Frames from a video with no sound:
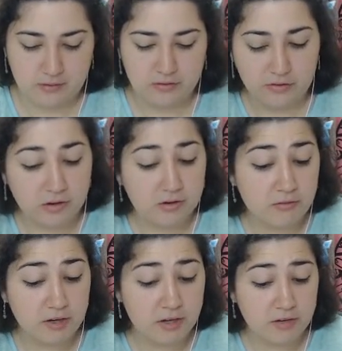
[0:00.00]
Scary
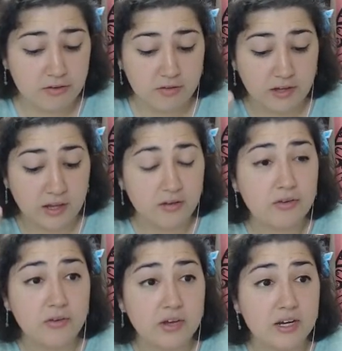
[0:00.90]
Face,
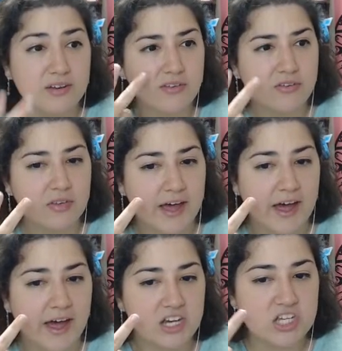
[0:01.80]
Glaciate,
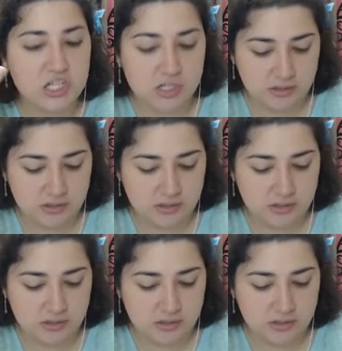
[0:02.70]
Slash.